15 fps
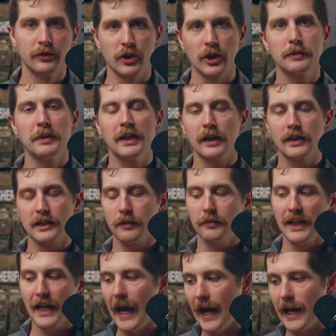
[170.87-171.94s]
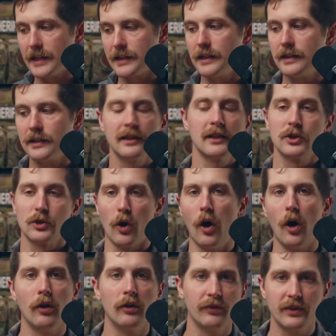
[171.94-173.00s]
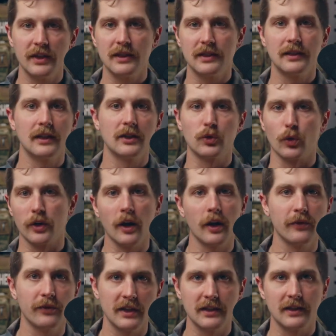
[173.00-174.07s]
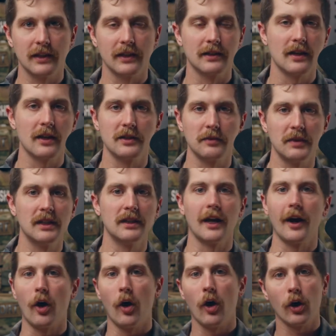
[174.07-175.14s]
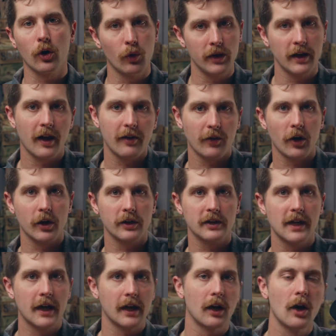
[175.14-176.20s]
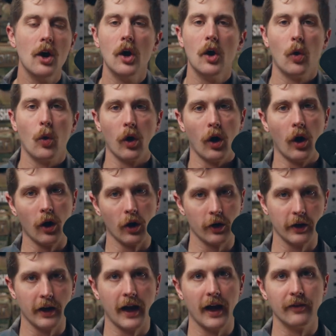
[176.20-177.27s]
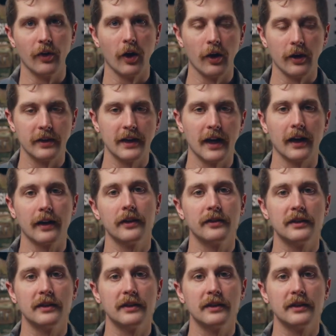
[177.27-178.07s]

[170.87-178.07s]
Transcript: Just because somebody has these things, all of these things, or none of these things doesn't mean they are going to have a heart attack or aren't going to have a heart attack.